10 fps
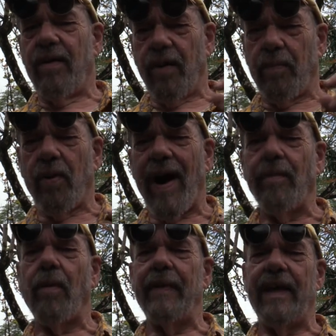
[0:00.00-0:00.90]
could
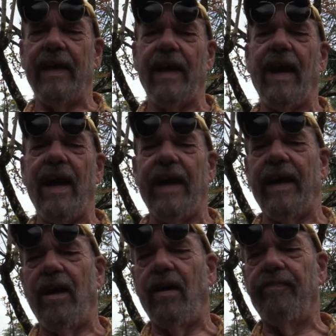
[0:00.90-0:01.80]
probably get high
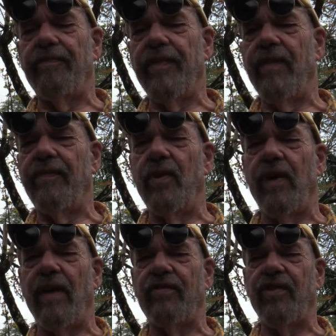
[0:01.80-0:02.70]
enough. If you
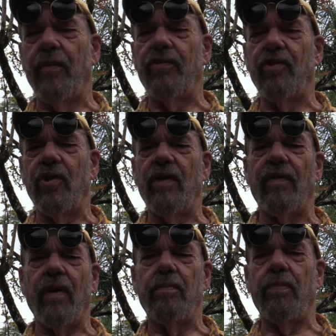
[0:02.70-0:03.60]
have some sort of
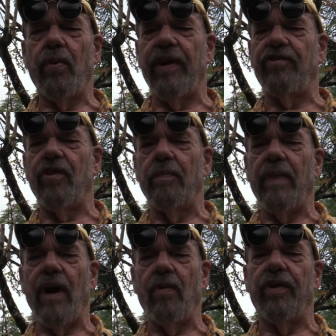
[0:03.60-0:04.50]
a pressure
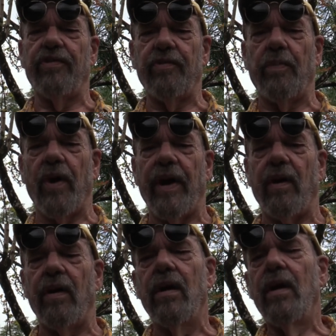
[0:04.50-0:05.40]
power
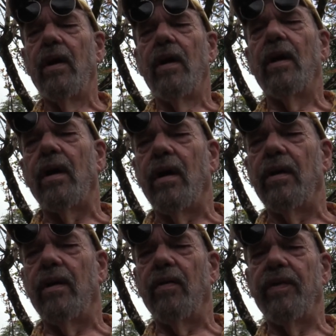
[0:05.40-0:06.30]
sprayer,
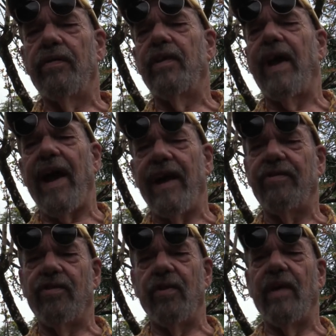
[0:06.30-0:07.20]
you know, it's
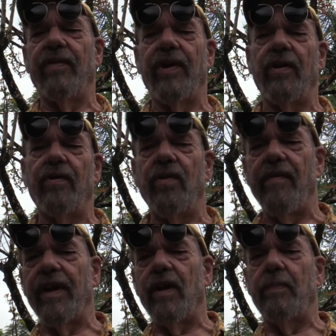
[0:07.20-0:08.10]
gas driven or
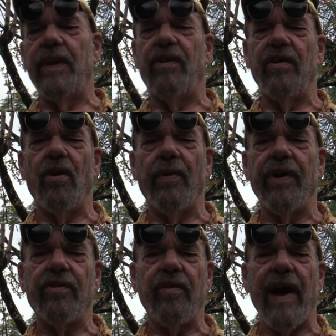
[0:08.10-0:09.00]
driven in the PTO of
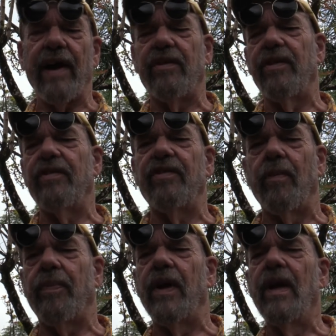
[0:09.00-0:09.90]
your tractor or
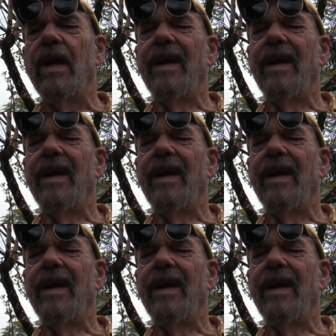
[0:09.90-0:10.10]
something,